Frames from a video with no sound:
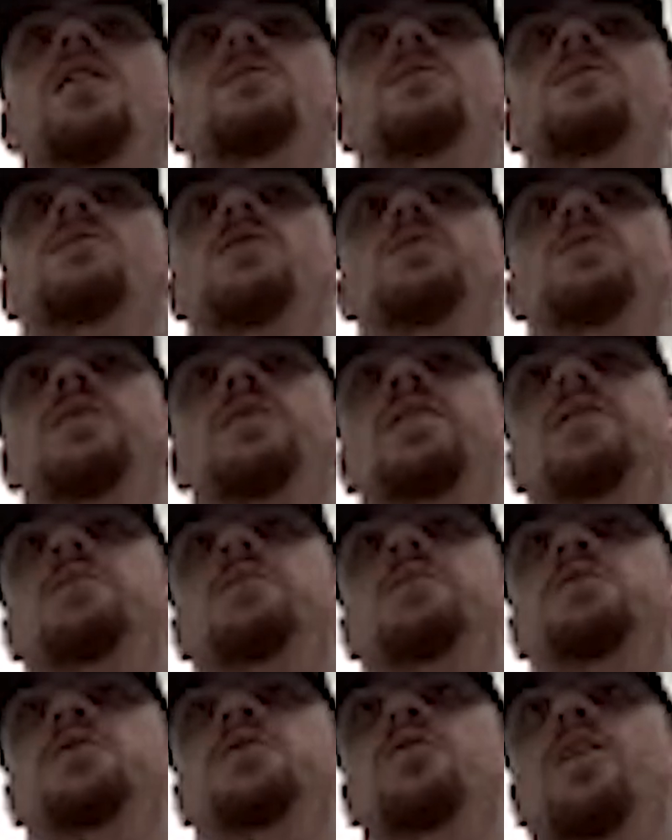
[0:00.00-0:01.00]
So being
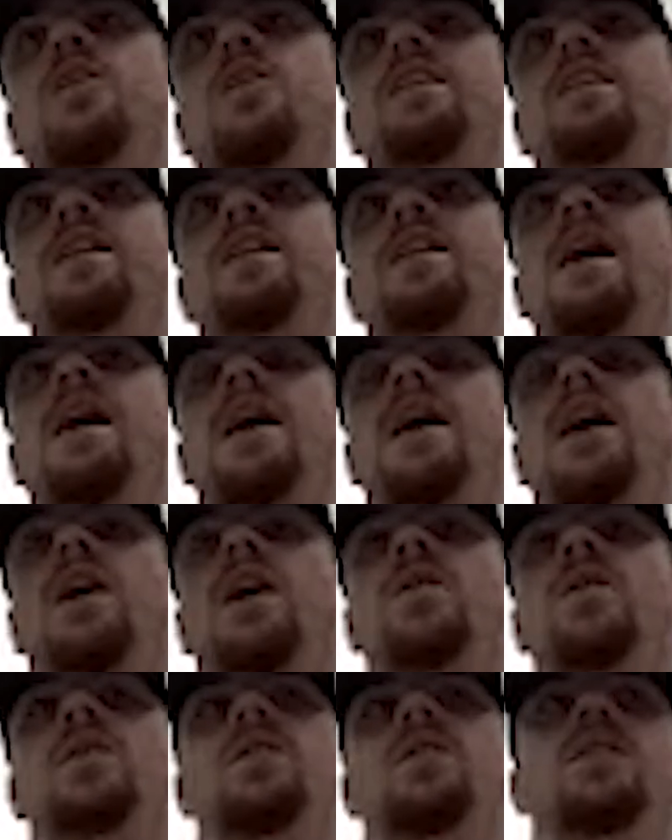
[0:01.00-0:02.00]
able to grind that
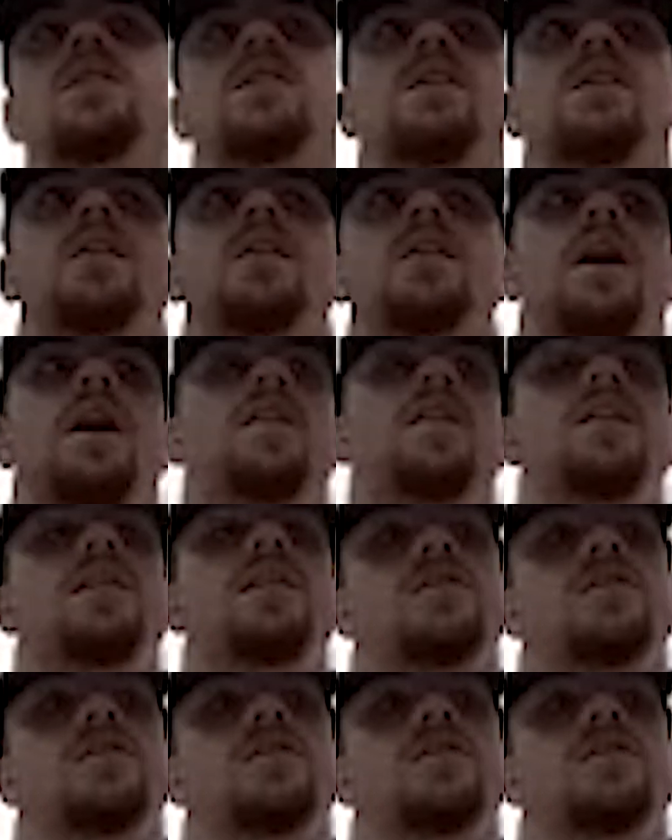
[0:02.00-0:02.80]
out and then